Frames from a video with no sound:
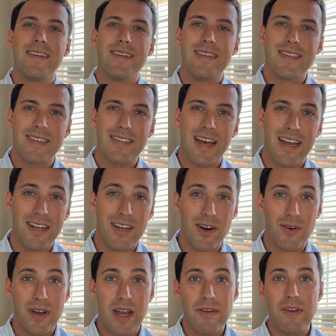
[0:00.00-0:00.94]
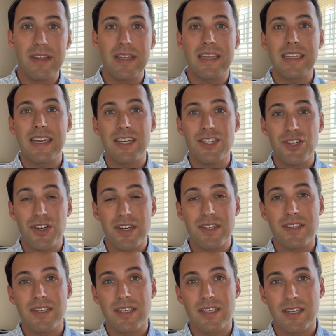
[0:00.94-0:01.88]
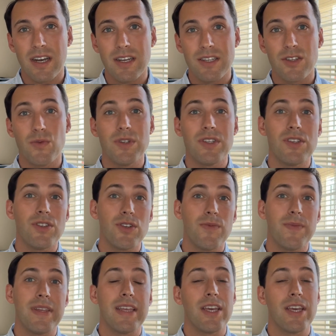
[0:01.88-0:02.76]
Side note, everything that I just discussed was assuming